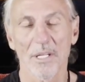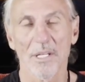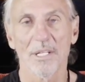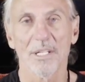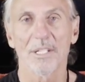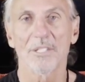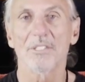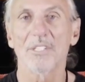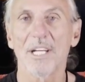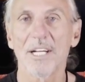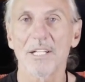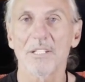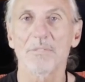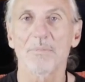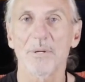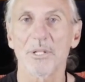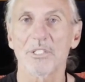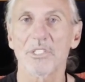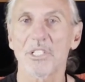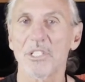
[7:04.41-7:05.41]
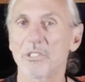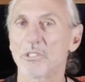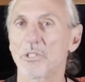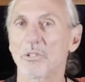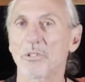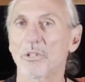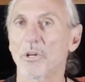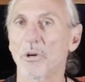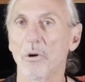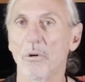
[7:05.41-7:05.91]
Because then it's much
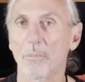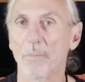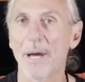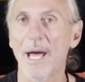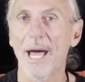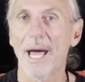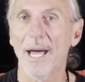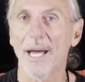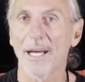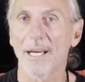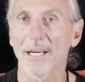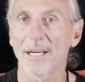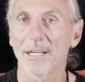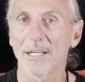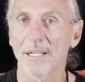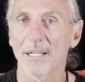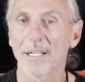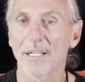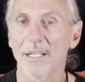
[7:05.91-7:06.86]
easier to go back